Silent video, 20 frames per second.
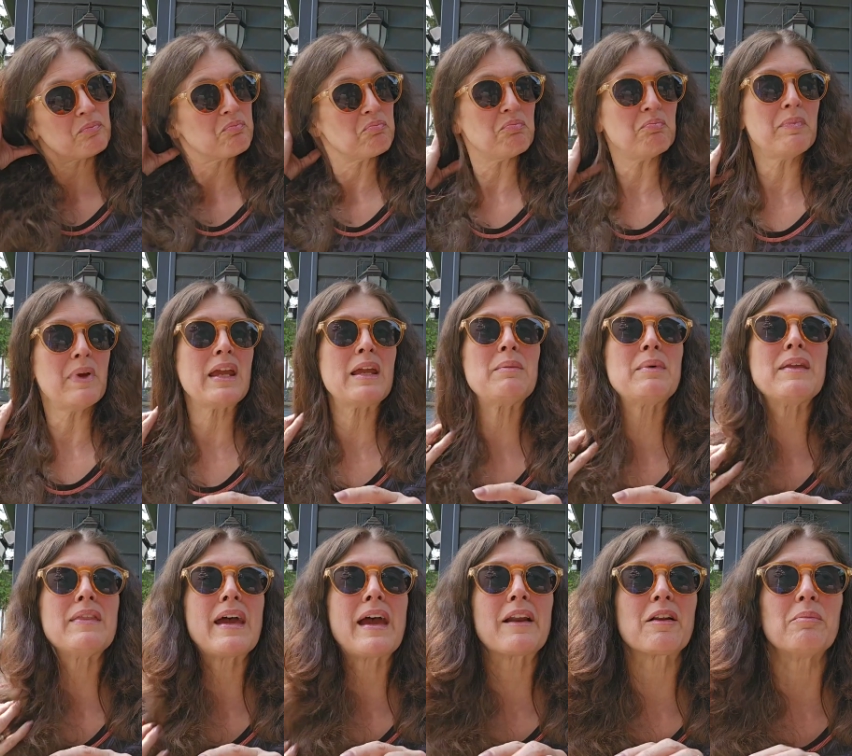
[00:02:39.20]

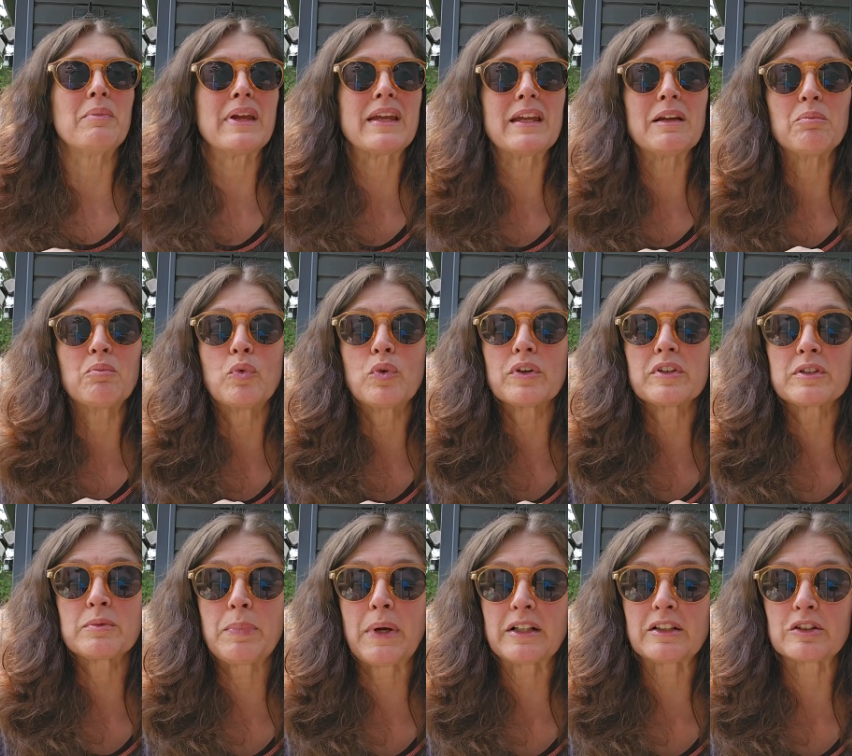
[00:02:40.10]
maybe that'll make it more
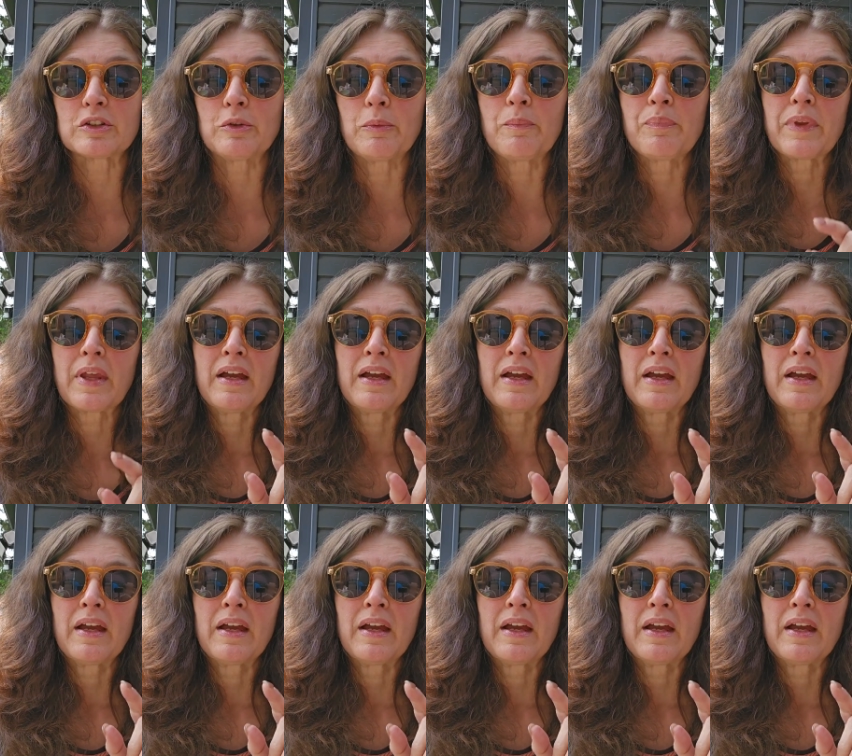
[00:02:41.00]
special.